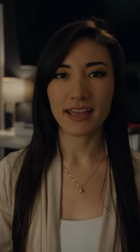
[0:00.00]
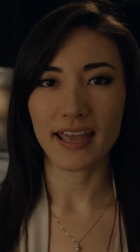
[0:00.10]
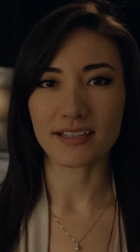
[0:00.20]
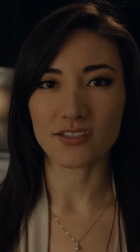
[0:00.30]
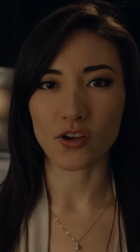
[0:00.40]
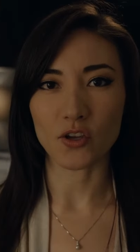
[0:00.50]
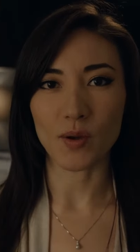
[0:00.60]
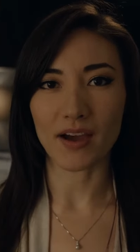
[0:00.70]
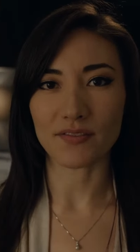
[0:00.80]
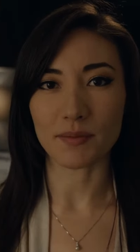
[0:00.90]
And so you
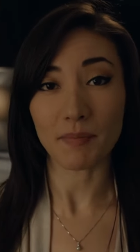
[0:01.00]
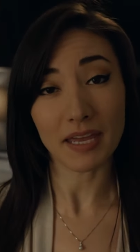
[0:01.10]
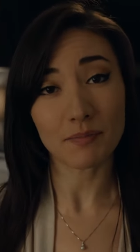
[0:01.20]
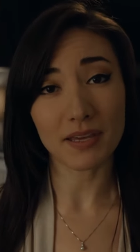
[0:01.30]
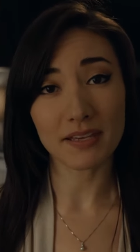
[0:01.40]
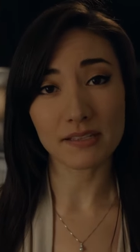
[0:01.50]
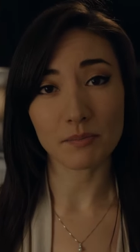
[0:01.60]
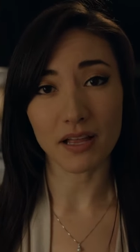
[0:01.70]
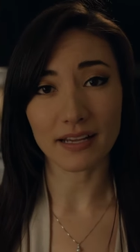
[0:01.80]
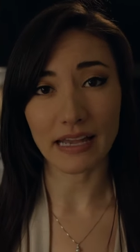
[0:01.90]
have the main piece to
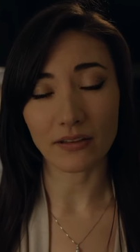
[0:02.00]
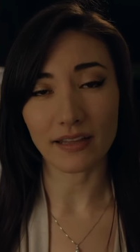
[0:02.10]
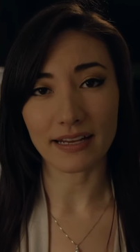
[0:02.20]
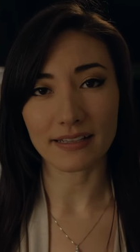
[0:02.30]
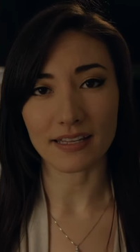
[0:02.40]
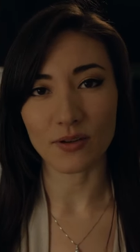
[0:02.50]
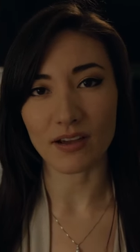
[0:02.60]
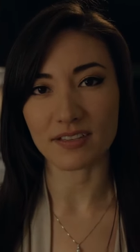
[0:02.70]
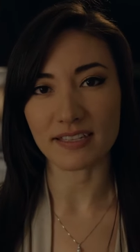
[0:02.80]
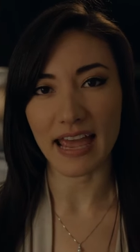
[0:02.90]
block out light, and then you
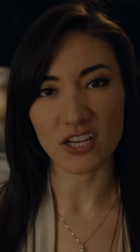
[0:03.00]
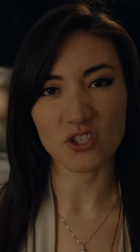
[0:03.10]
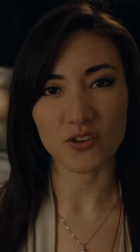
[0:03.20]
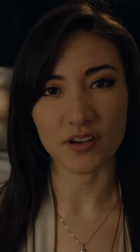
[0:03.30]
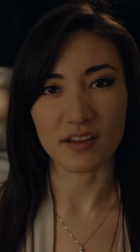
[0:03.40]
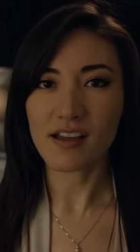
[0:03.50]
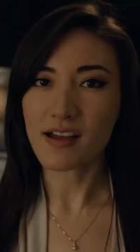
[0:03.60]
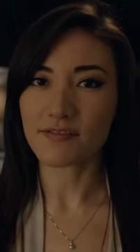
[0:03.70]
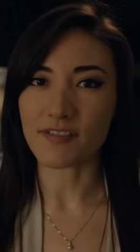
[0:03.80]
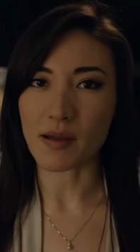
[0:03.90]
have this extra
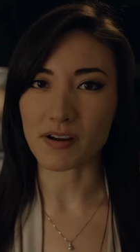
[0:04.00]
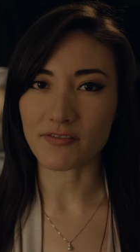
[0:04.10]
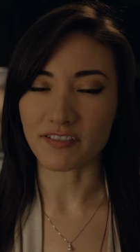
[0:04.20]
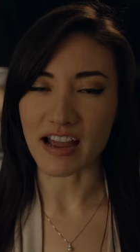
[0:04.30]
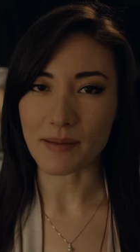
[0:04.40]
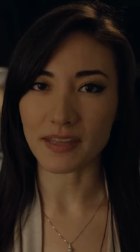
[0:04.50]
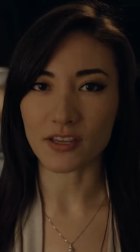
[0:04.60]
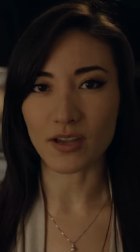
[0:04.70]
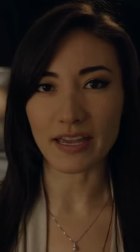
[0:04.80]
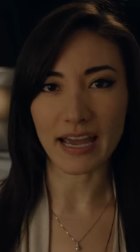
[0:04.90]
fabric flap that
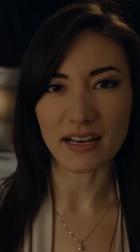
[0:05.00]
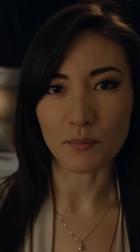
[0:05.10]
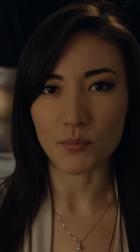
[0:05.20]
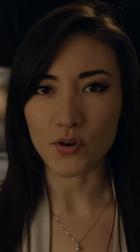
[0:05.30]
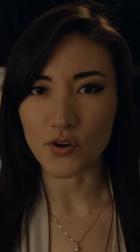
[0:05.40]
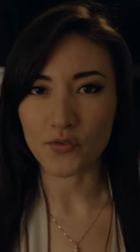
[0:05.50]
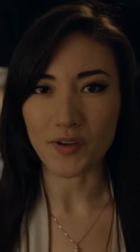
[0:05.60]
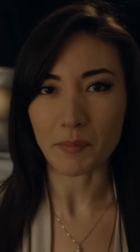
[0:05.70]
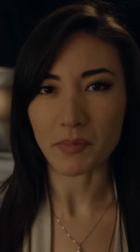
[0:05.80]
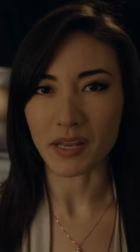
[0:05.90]
you can kind of move
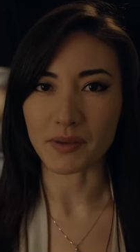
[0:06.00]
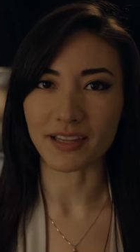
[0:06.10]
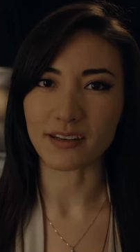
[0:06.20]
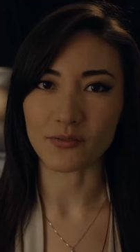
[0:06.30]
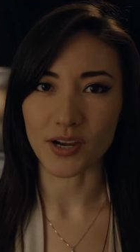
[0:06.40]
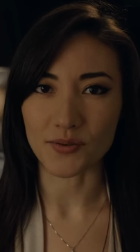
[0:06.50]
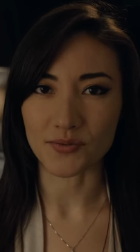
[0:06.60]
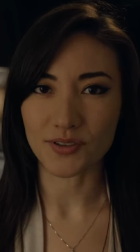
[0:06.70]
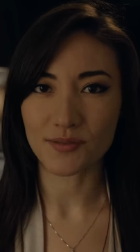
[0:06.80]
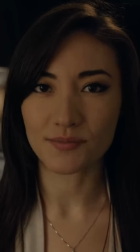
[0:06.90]
and manipulate around.